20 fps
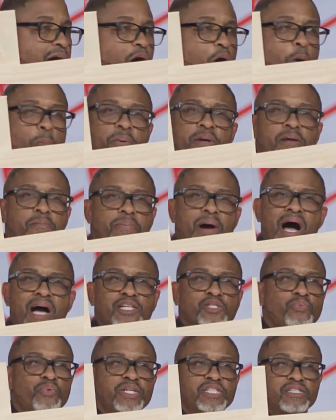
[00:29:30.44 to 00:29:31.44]
opened the
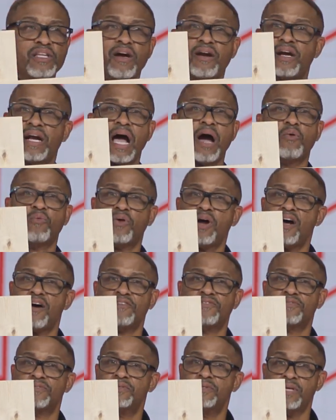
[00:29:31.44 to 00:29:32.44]
box. We started out
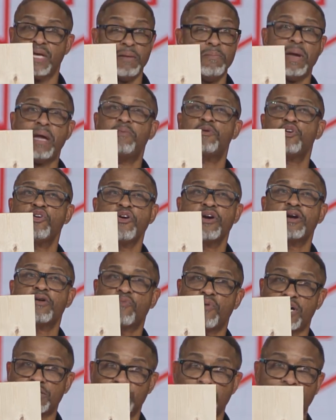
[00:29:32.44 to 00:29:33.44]
rough. And maybe you're in a
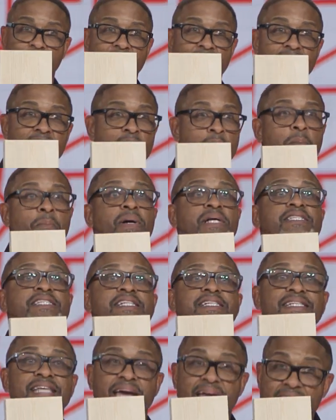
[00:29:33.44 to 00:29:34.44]
rough spot. But
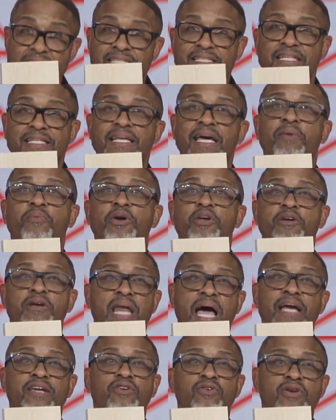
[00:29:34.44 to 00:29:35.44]
today is the day where you're
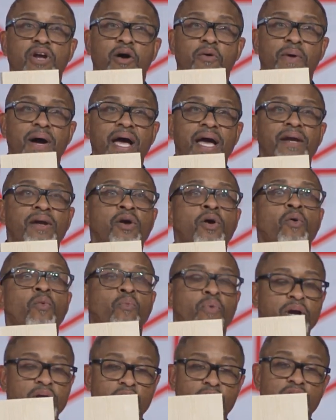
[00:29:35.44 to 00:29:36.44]
like, you know what?
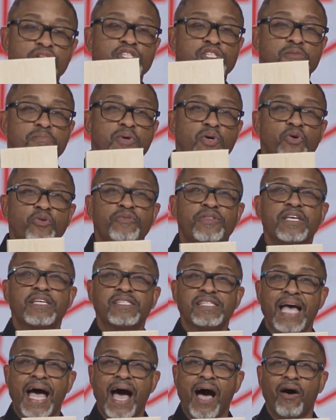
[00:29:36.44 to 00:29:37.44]
We're going to smooth
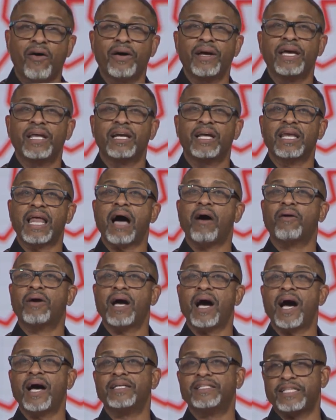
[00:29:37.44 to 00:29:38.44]
this out and allow
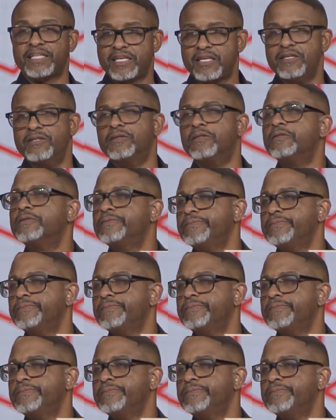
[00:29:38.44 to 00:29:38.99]
God to heal